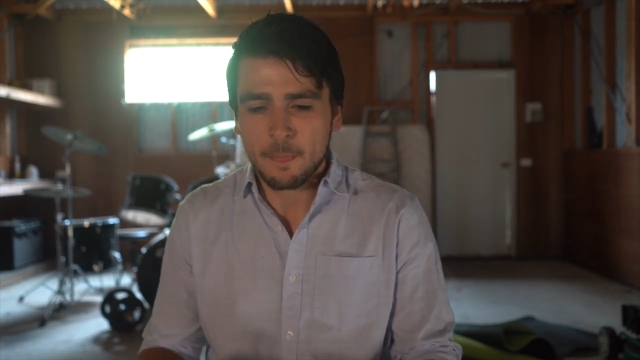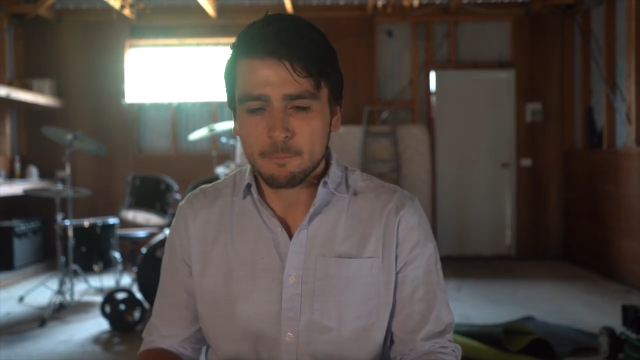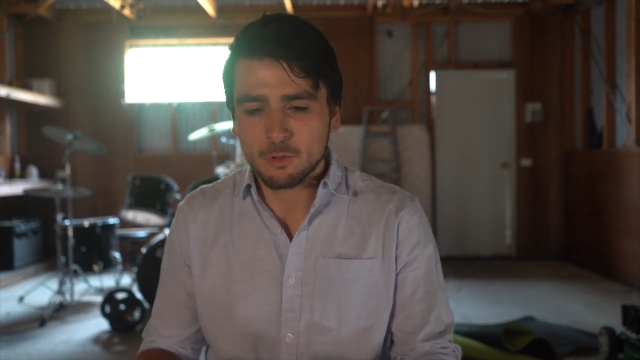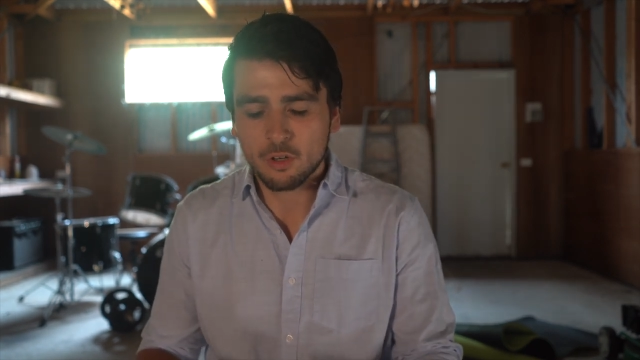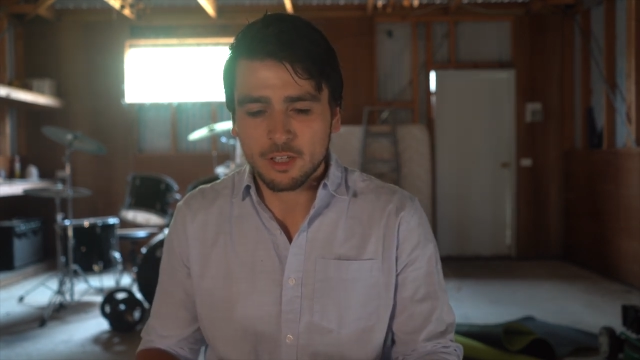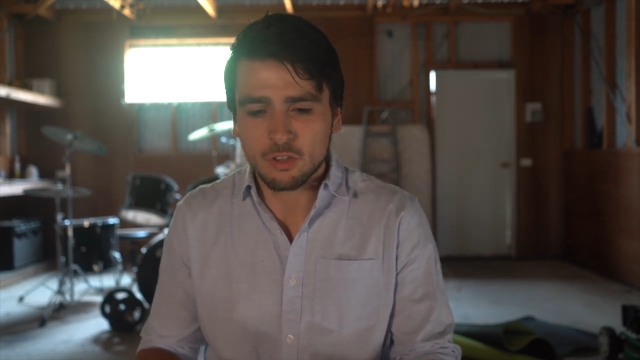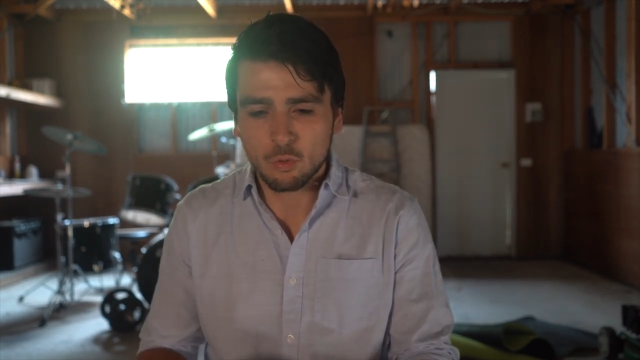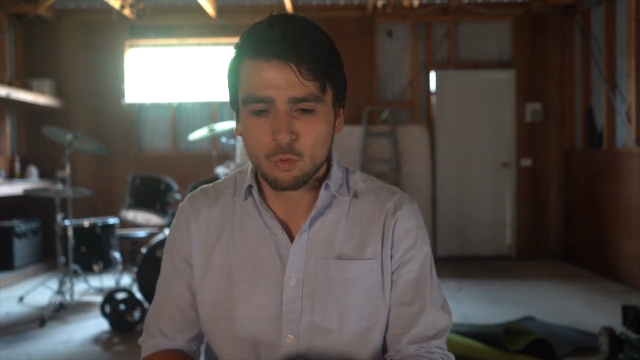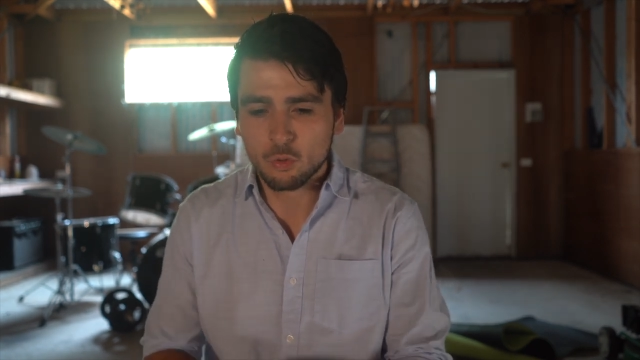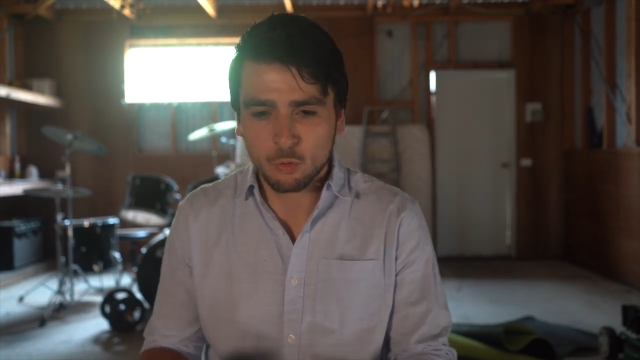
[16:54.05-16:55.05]
look at the
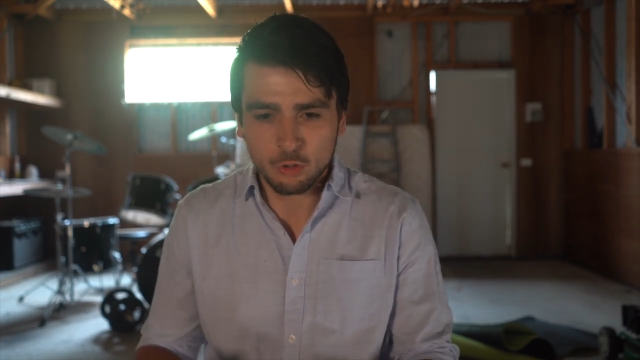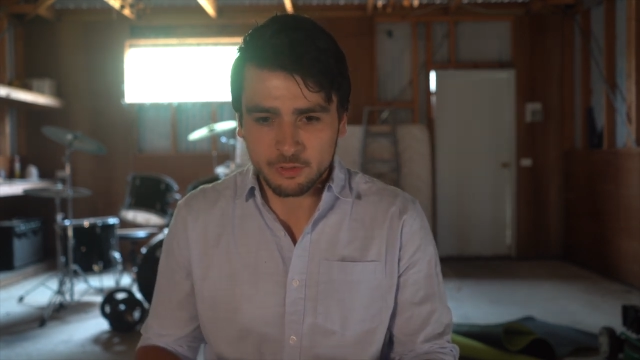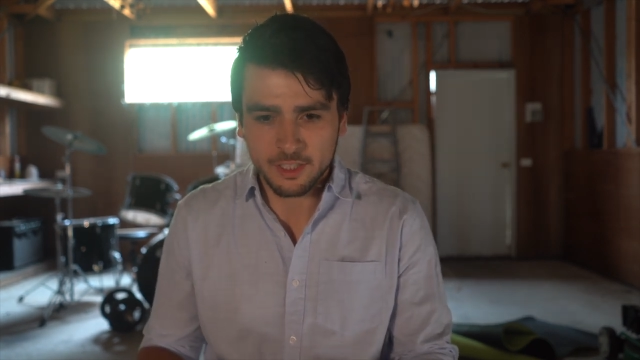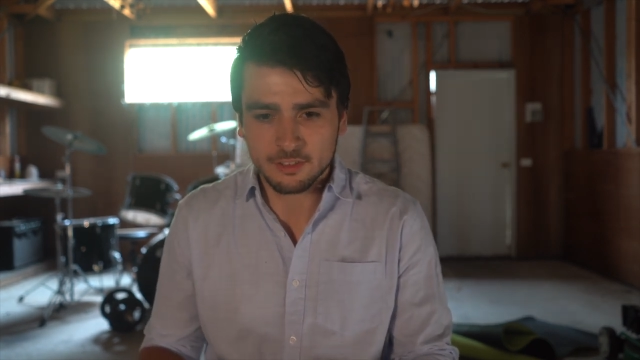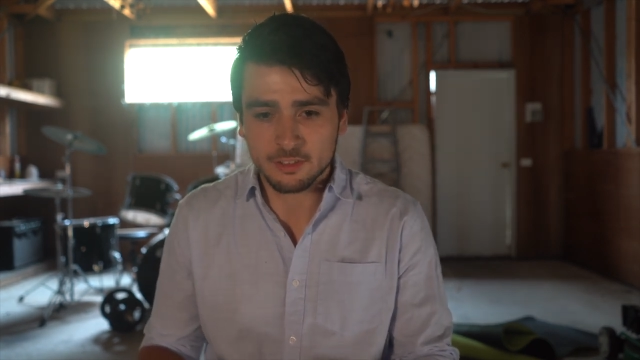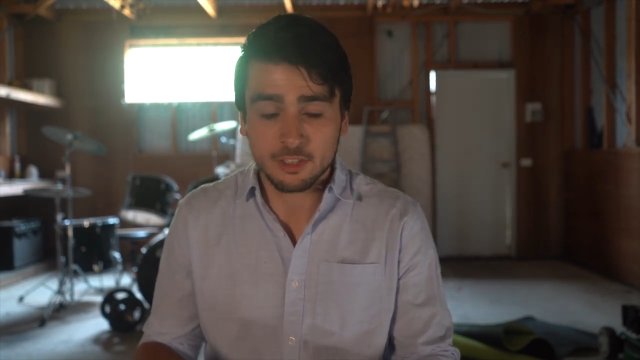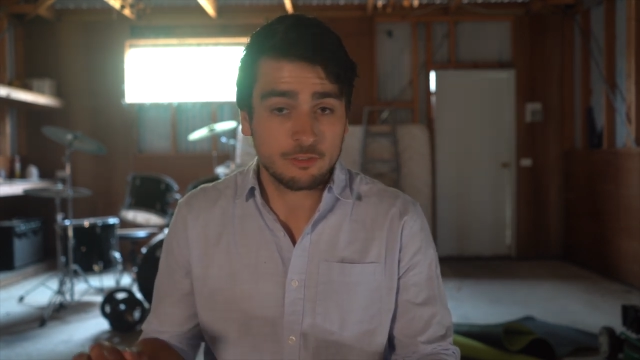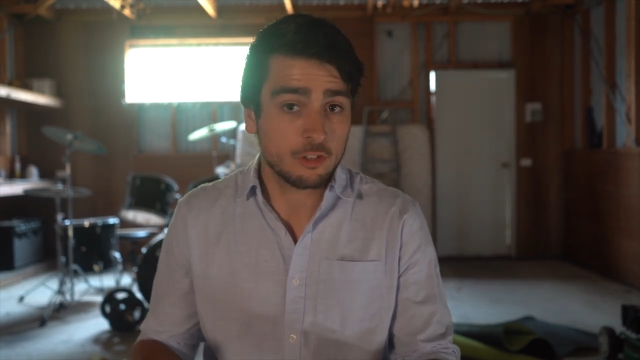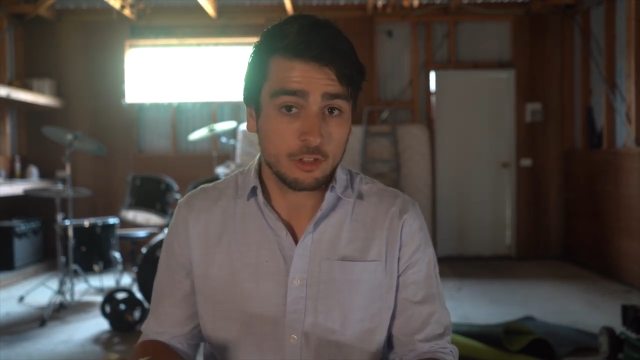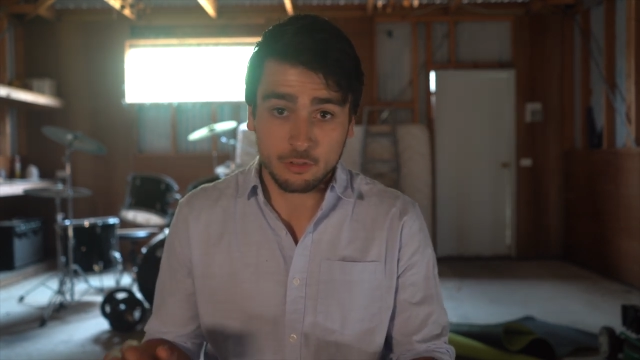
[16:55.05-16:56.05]
woo-woo reasons,
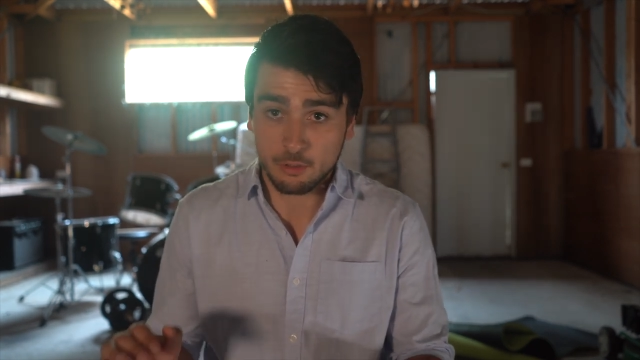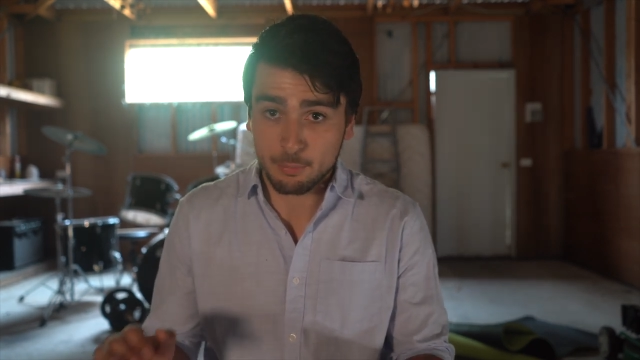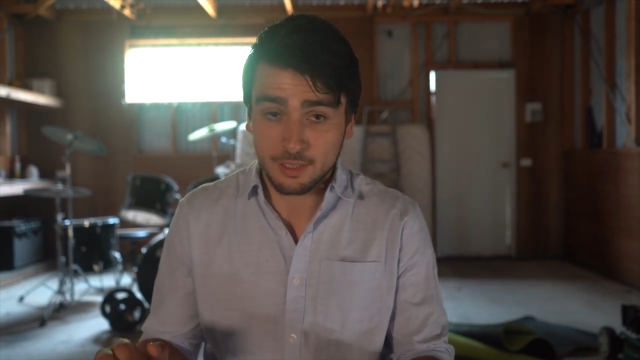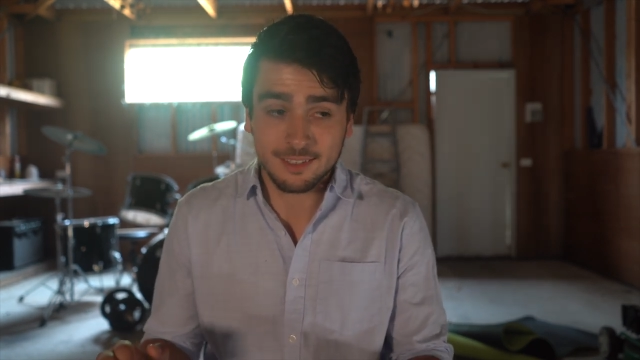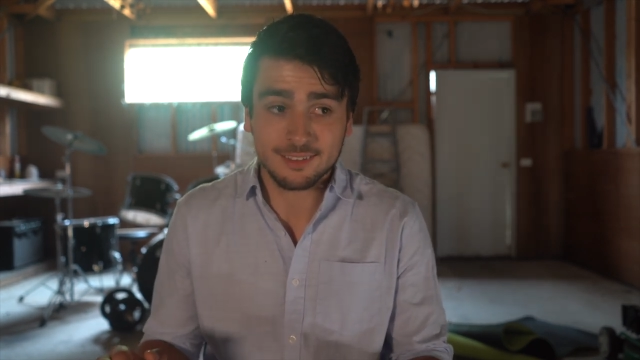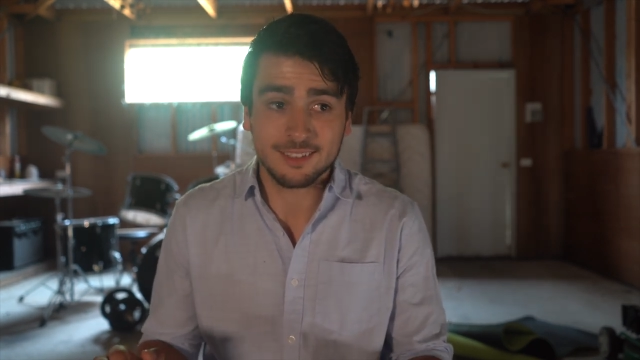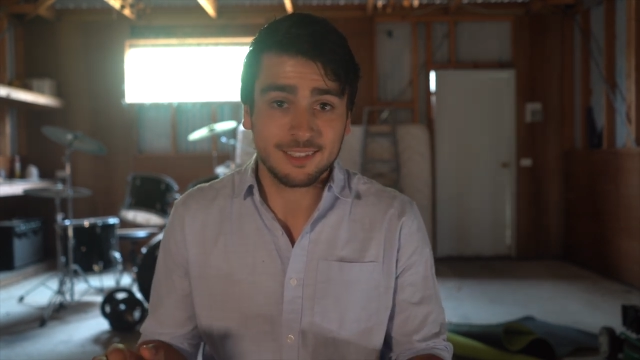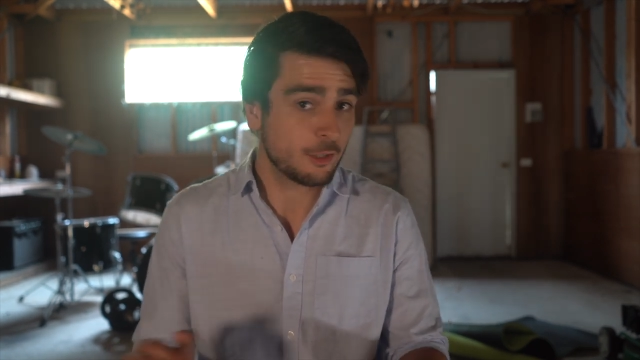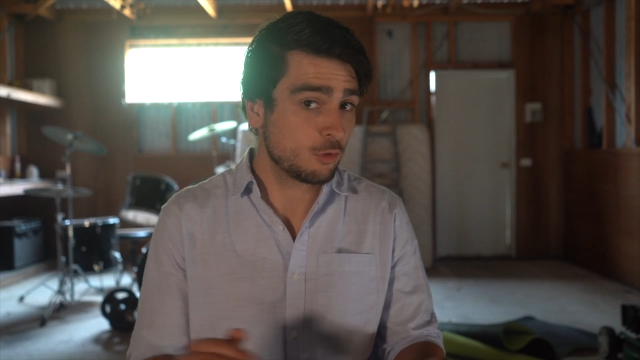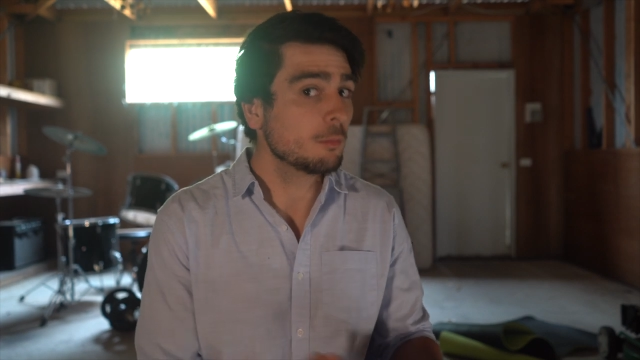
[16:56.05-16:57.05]
even though there are plenty, and
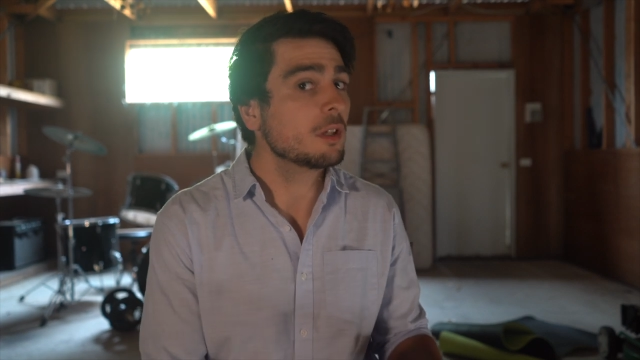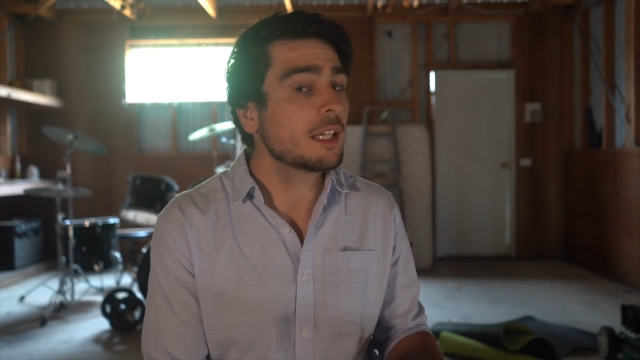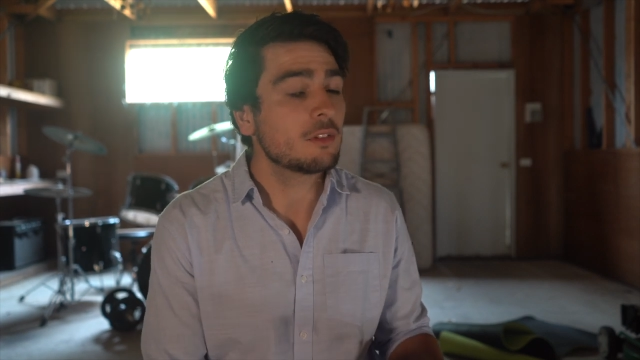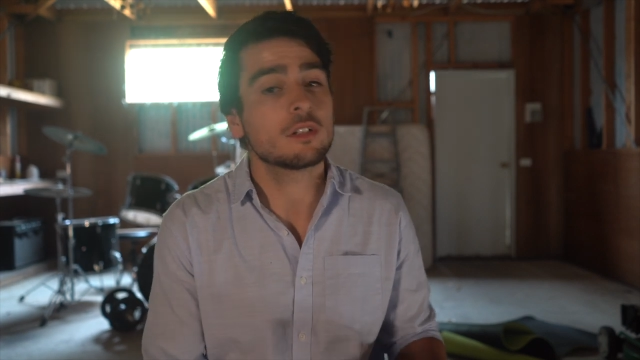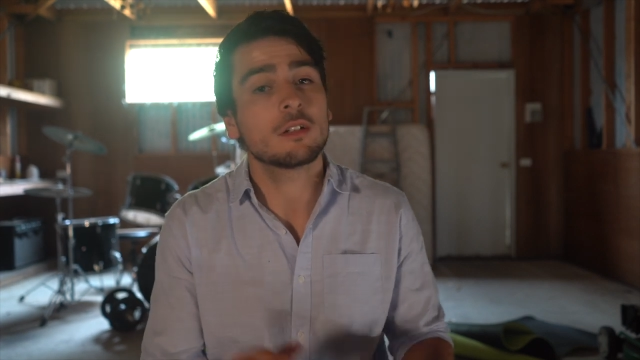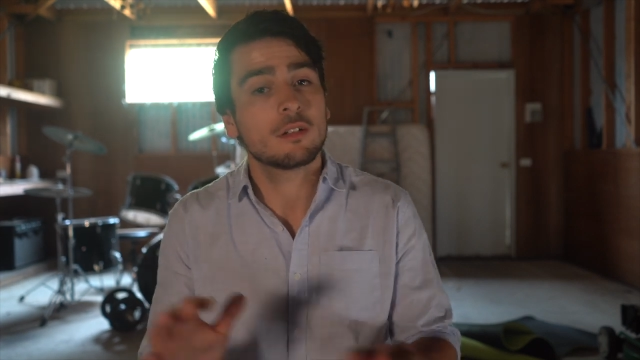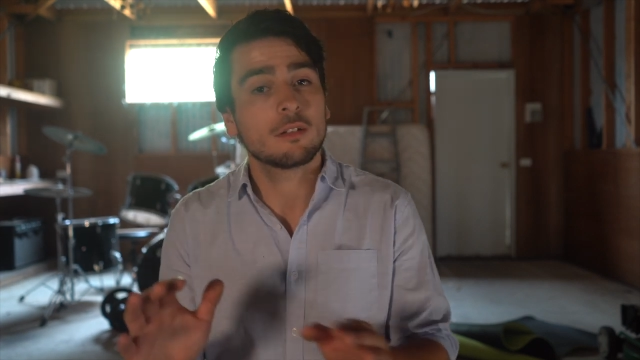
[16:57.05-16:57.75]
I do believe it,